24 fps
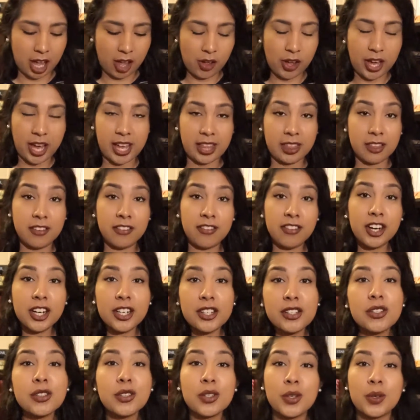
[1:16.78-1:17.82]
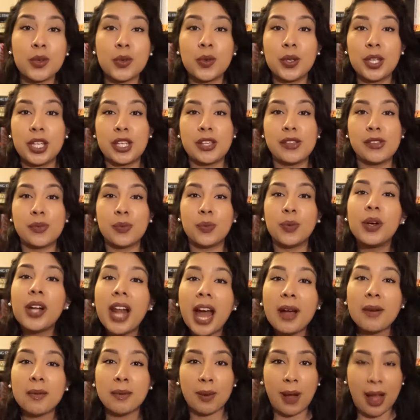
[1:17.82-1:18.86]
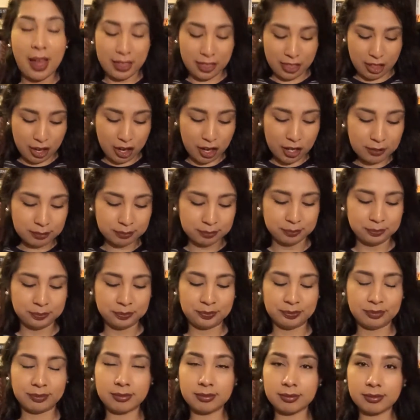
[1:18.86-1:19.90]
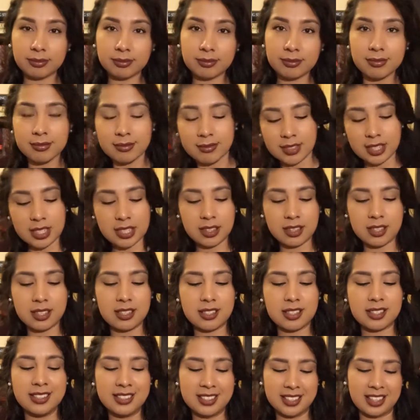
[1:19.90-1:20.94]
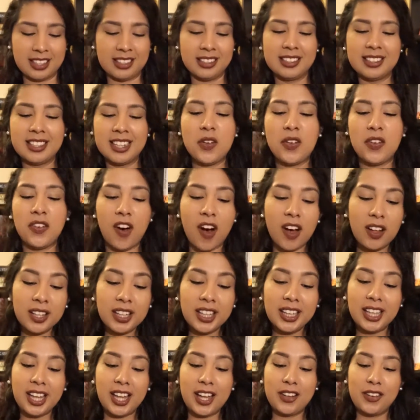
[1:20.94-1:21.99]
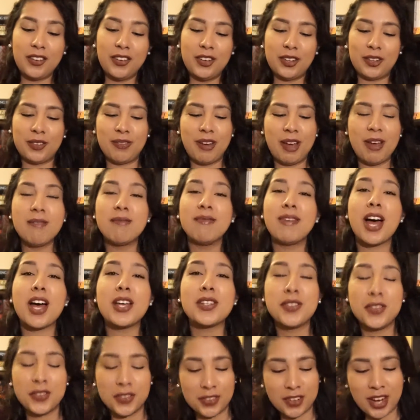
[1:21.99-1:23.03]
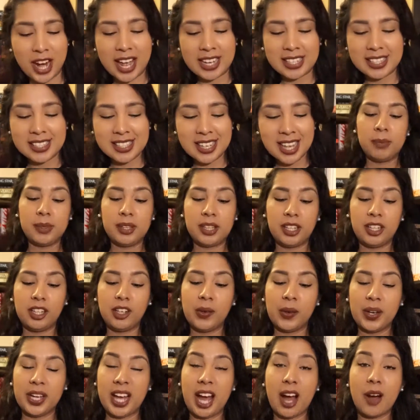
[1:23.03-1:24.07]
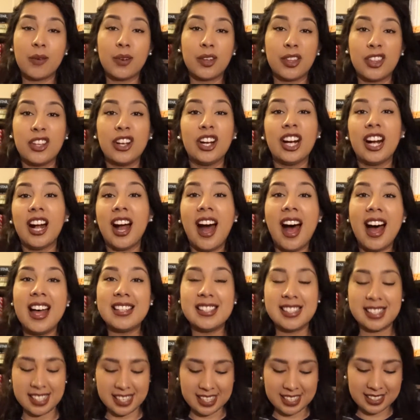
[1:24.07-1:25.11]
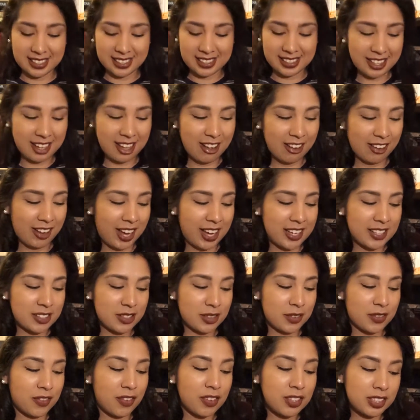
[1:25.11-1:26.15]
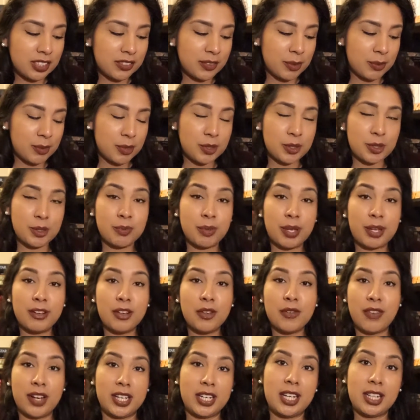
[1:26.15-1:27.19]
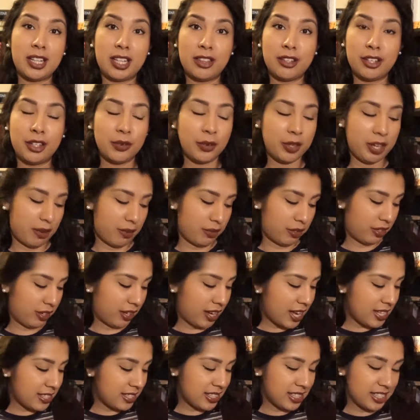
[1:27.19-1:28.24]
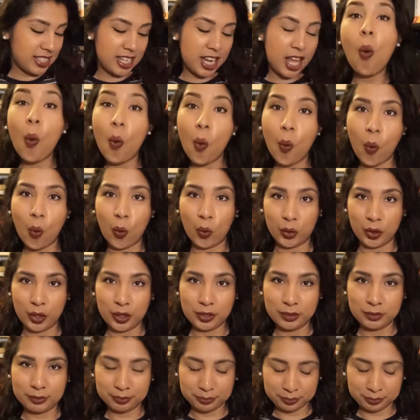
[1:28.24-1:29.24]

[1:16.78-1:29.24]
Okay, the first two is Would I Rather, dun dun dun, fall in love with my best friend. They're going out with your cousin. Okay, so fall in love with the person, but you find out that they're going out with your cousin, or